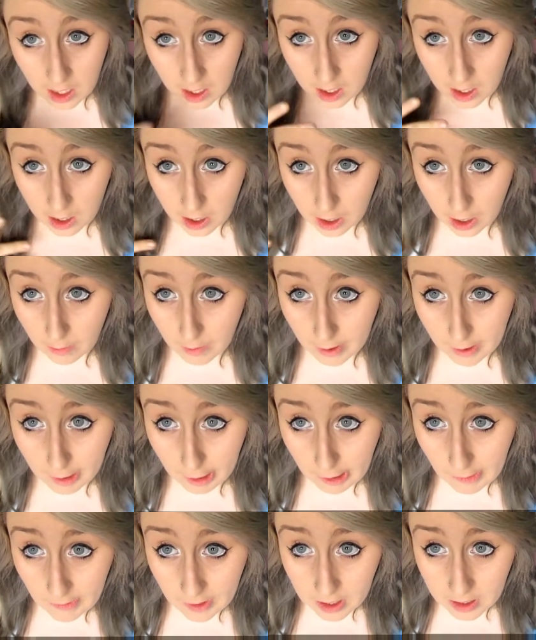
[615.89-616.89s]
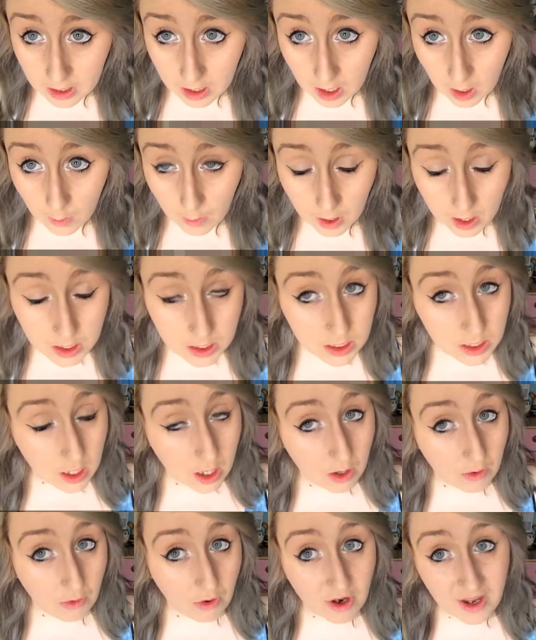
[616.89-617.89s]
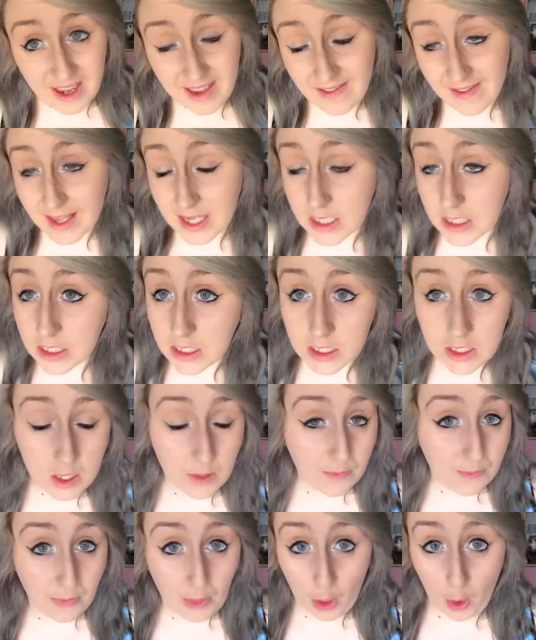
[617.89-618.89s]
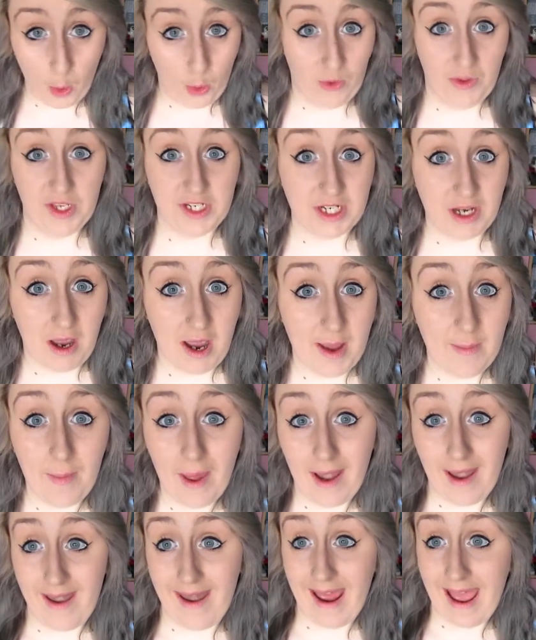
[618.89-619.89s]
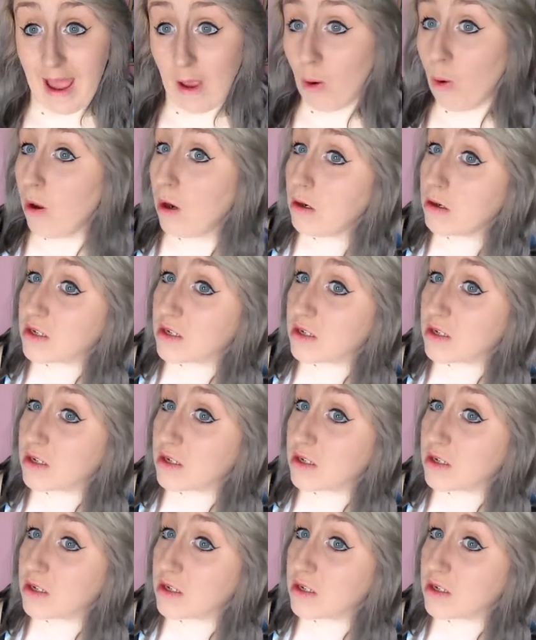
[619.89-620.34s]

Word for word: I don't know about you, but I think I might start rocking this all the time now.